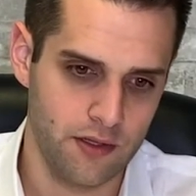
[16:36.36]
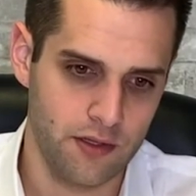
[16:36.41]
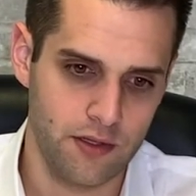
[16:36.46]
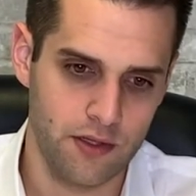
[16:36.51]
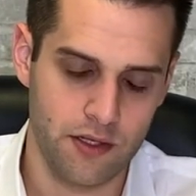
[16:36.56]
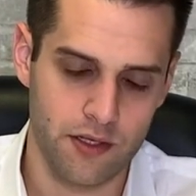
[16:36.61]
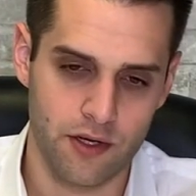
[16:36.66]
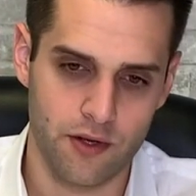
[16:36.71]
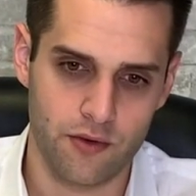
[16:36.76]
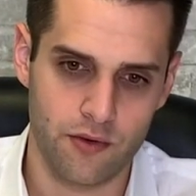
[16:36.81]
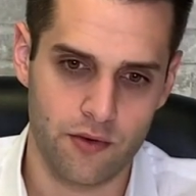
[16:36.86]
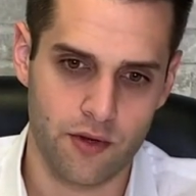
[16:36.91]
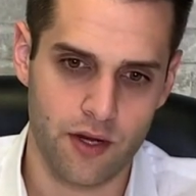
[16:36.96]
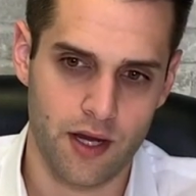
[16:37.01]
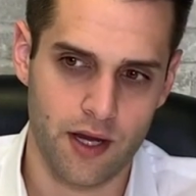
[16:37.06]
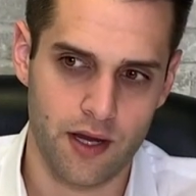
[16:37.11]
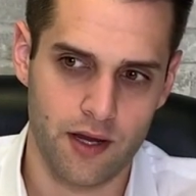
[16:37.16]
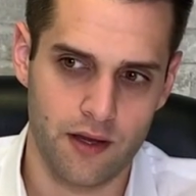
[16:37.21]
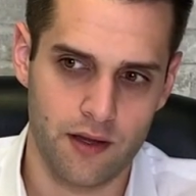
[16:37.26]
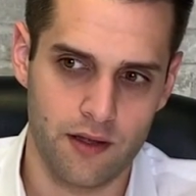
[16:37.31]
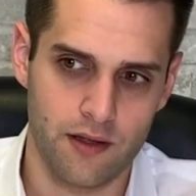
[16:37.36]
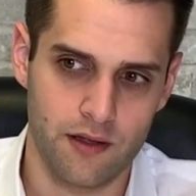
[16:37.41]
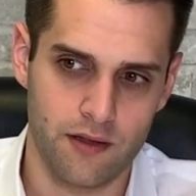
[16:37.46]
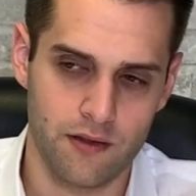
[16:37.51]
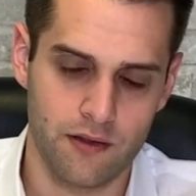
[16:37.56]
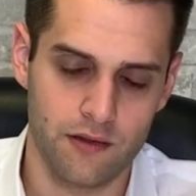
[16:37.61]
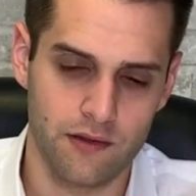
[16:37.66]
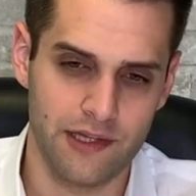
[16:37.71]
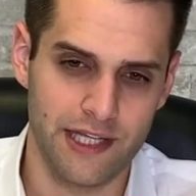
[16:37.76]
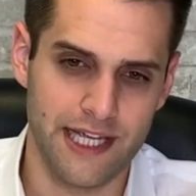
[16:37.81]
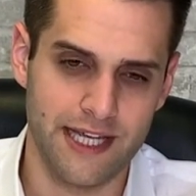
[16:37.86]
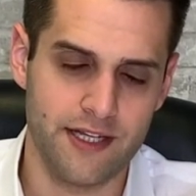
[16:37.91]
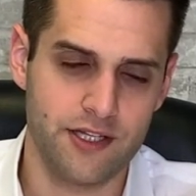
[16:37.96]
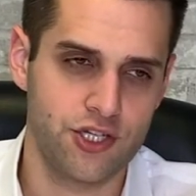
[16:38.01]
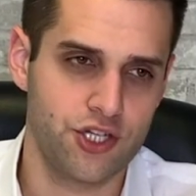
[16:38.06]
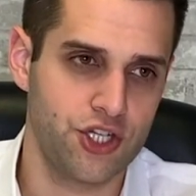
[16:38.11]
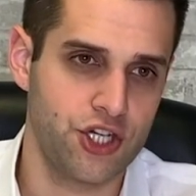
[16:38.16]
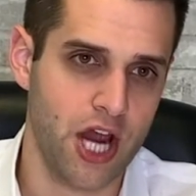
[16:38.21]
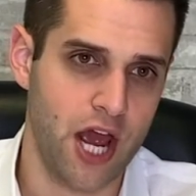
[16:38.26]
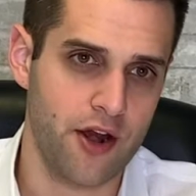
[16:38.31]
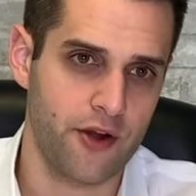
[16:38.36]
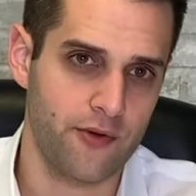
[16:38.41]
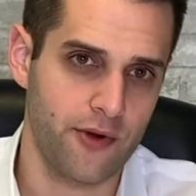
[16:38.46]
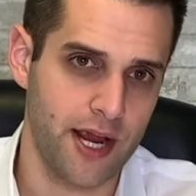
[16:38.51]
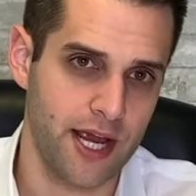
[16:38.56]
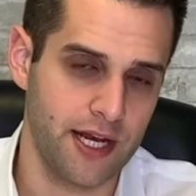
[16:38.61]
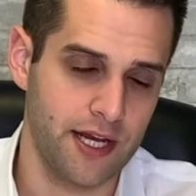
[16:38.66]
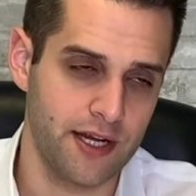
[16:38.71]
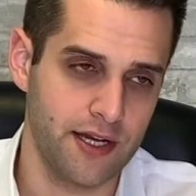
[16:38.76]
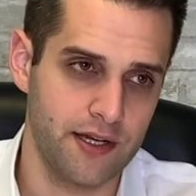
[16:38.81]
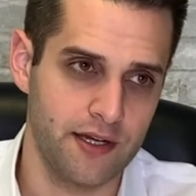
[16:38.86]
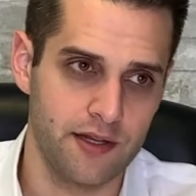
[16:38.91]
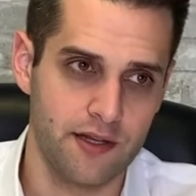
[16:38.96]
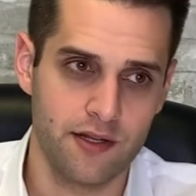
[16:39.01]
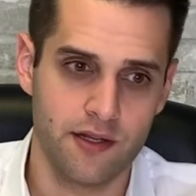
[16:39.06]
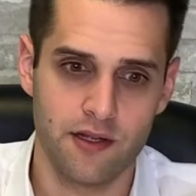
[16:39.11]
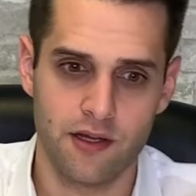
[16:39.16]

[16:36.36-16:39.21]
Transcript: you know, uh, leads generated.